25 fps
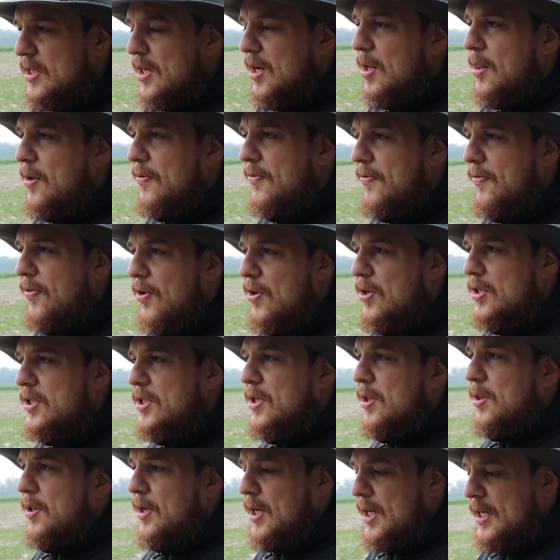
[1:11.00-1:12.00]
They're the first
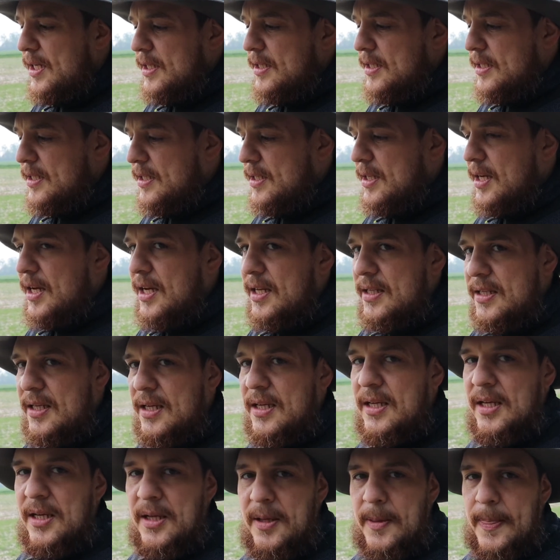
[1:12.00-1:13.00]
things that
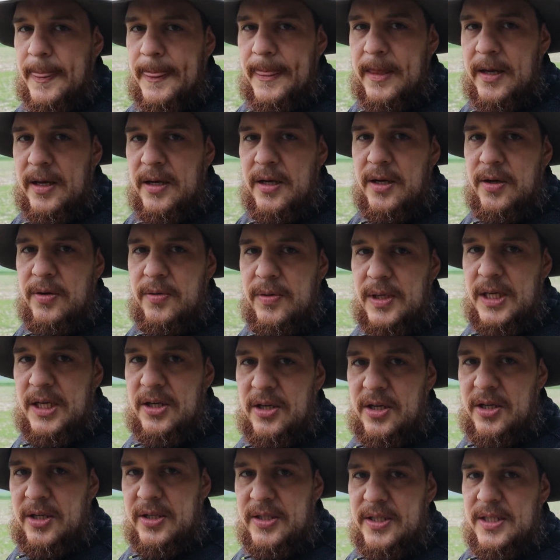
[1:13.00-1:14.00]
the
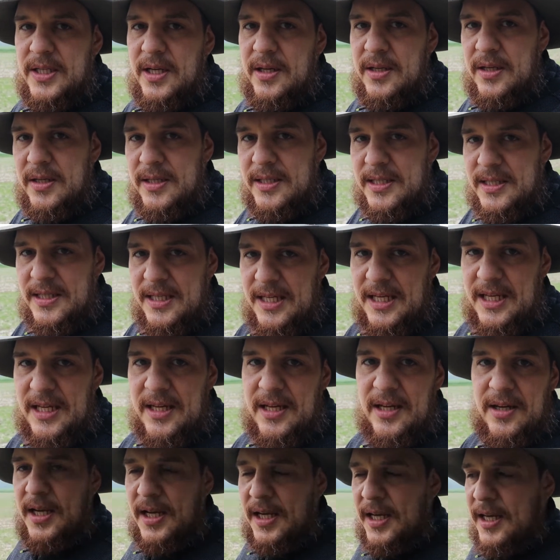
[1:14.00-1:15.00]
readers
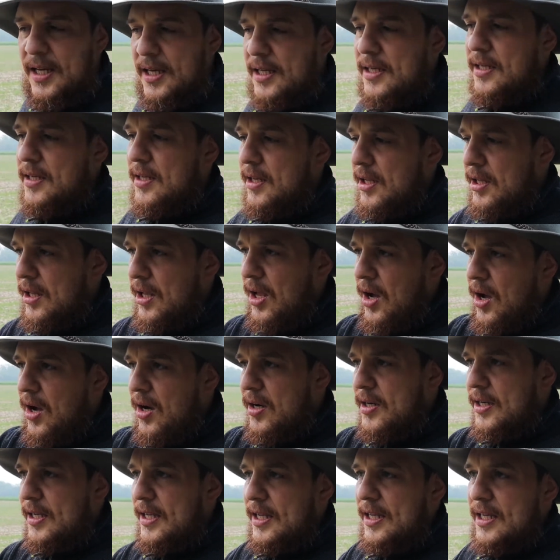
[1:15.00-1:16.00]
see in a
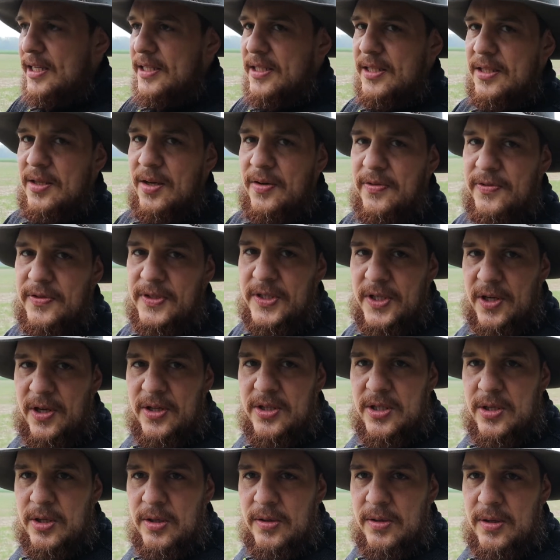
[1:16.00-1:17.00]
long list of
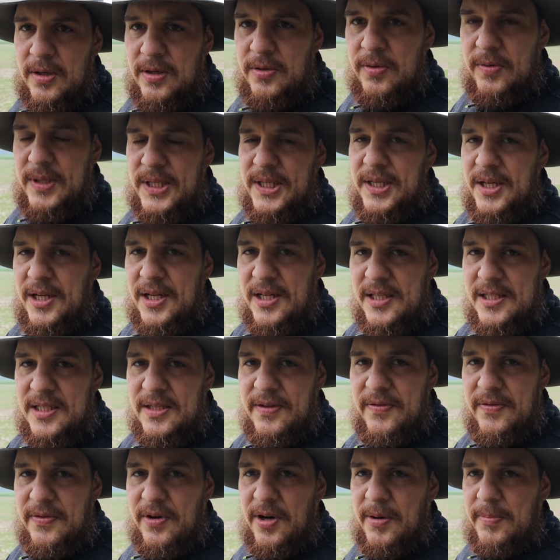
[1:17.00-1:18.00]
search results
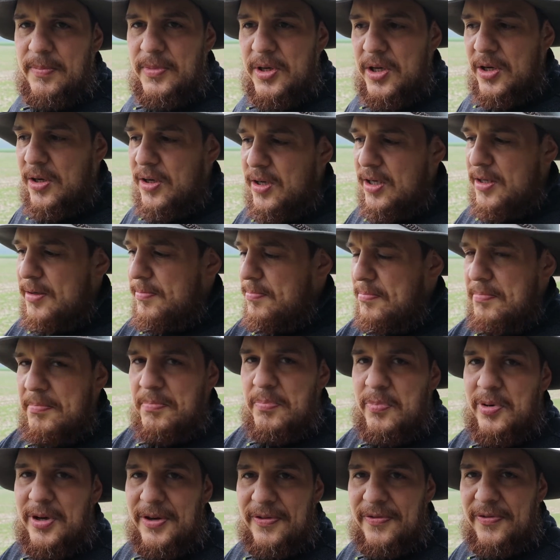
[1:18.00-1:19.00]
from your
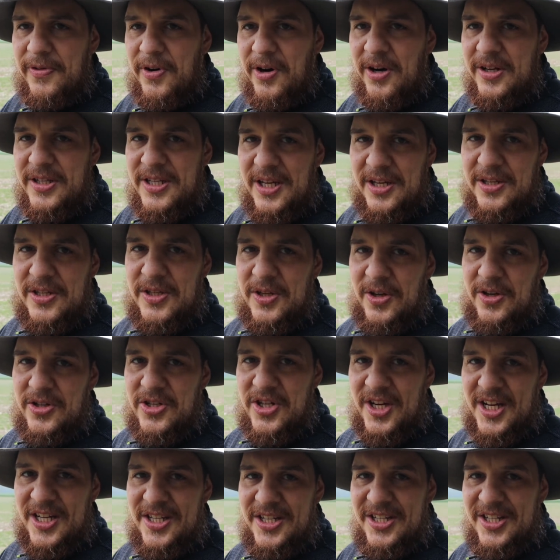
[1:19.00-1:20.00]
preferred
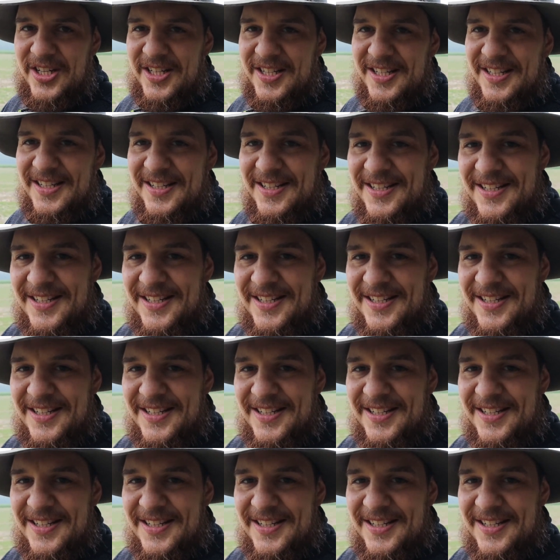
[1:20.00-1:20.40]
search engine.